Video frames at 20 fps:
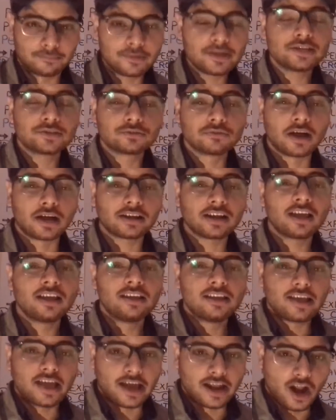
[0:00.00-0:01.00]
Means
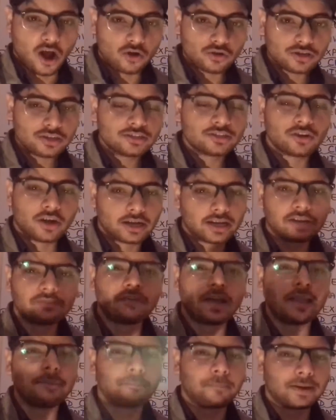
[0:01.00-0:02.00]
what? Around
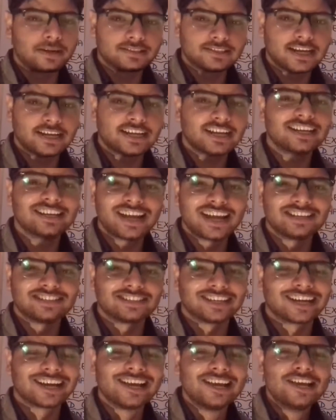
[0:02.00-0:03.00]
25% in
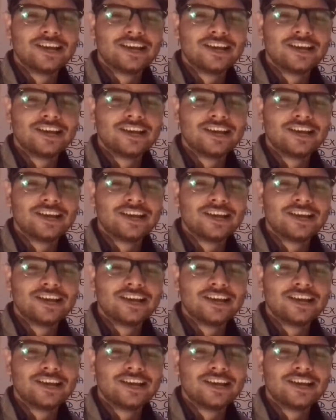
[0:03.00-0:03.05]
nature.